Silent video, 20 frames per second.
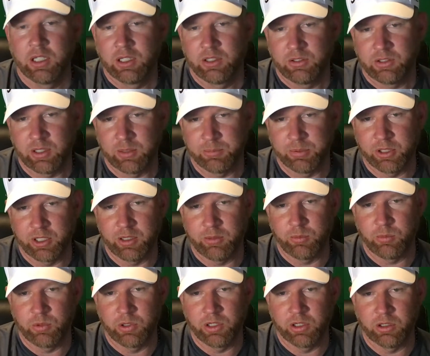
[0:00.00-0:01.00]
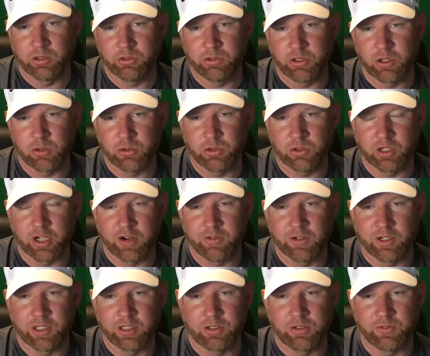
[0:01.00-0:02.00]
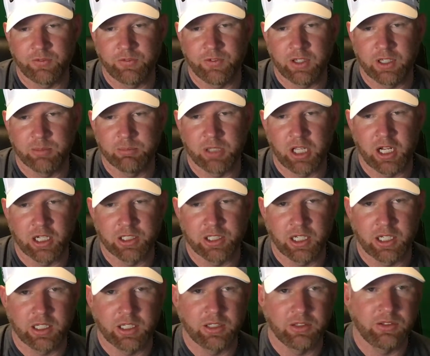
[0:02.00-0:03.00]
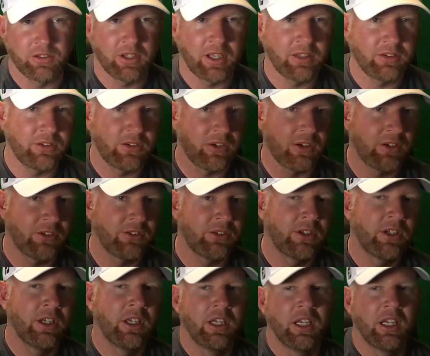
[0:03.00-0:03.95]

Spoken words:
simply real social governance via blockchain consensus.